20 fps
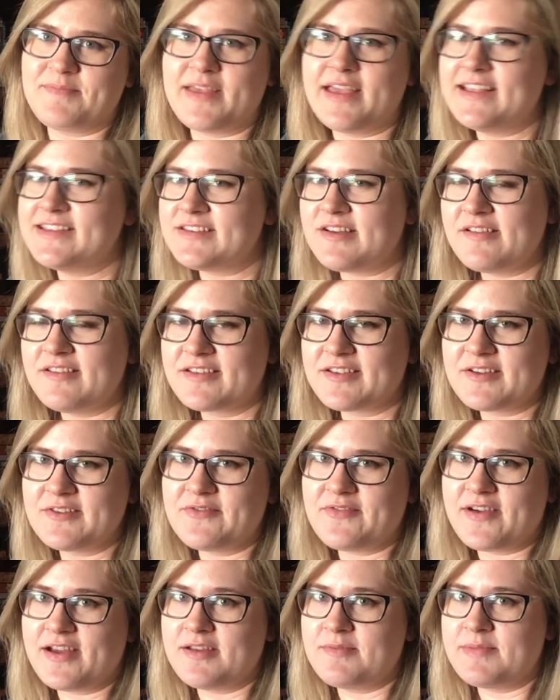it's all in good
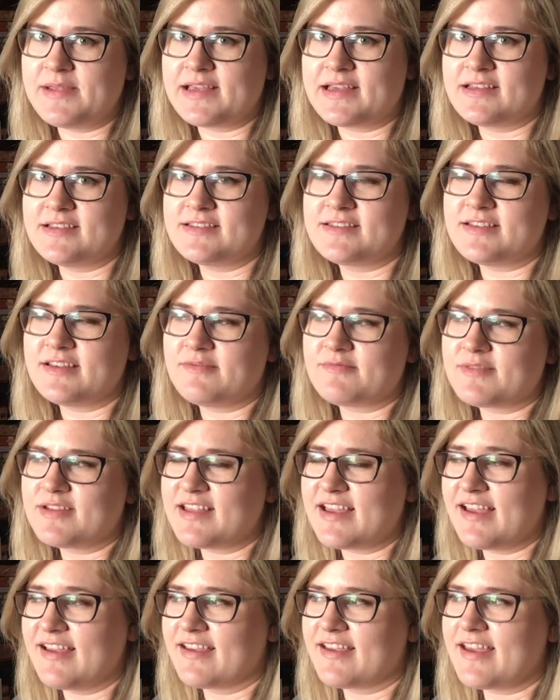fun because
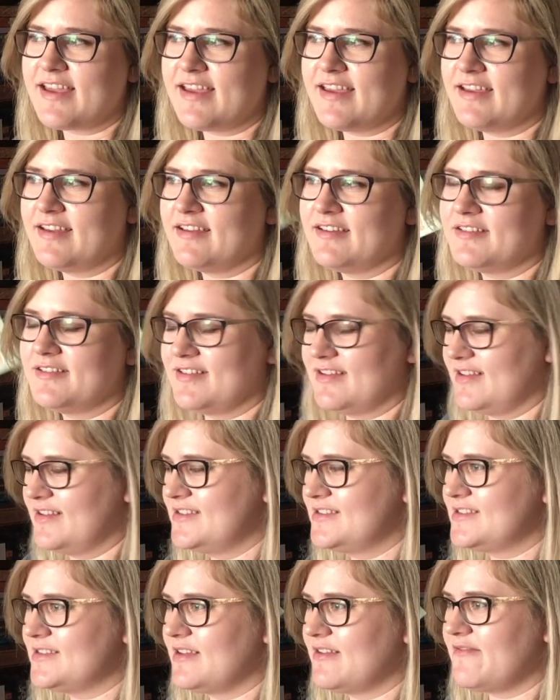Reliant K
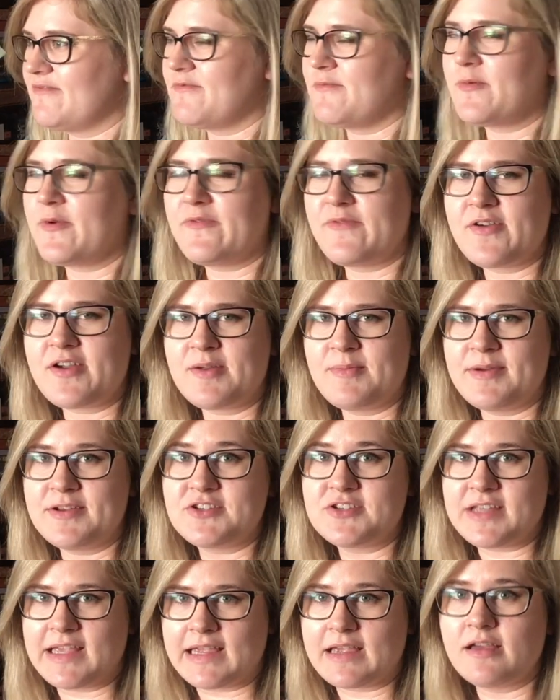is very
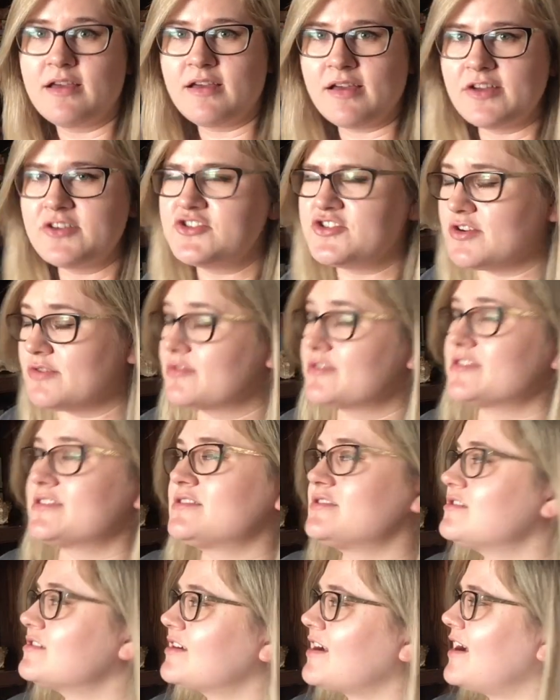much like a
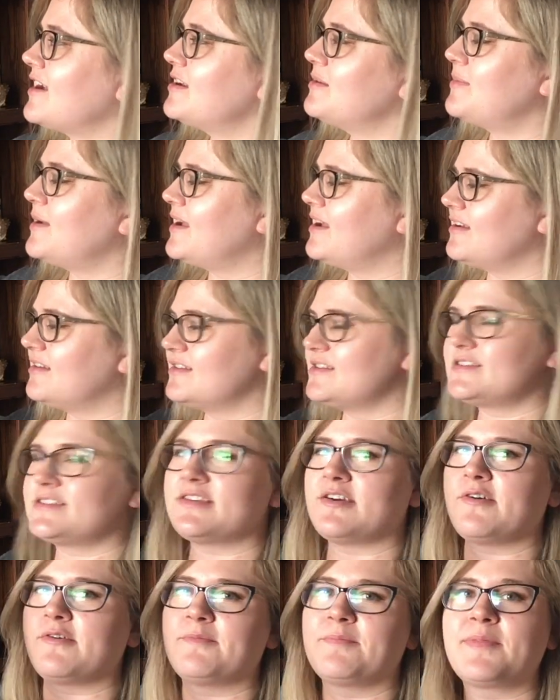jokester kind of band.
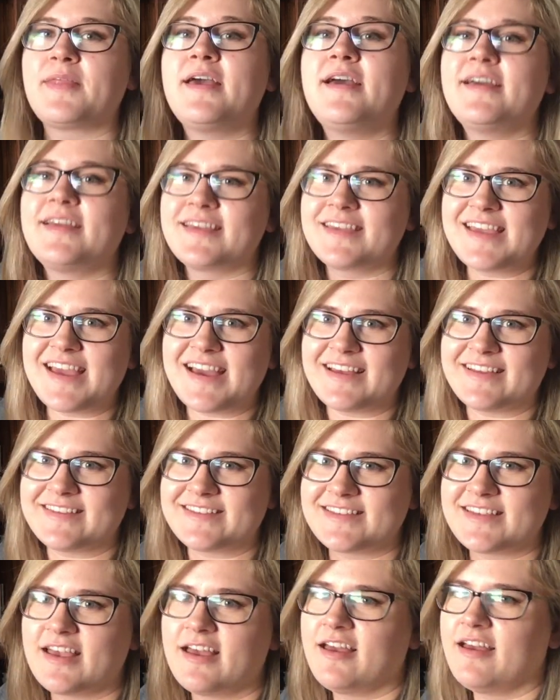So
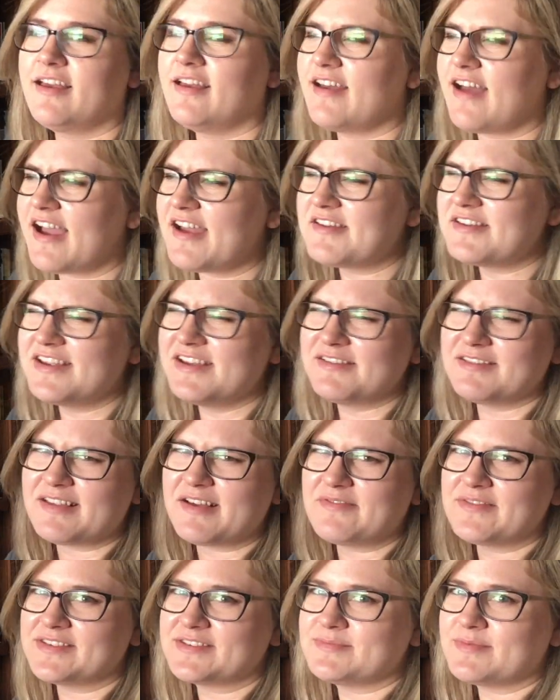yes, I
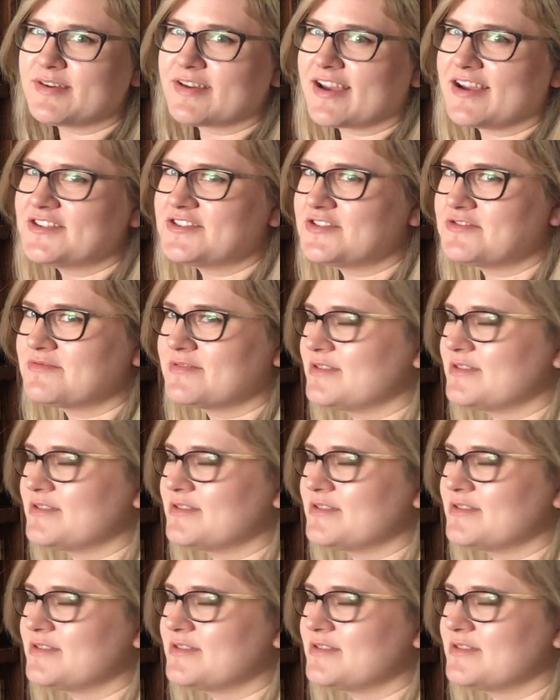love this book. I should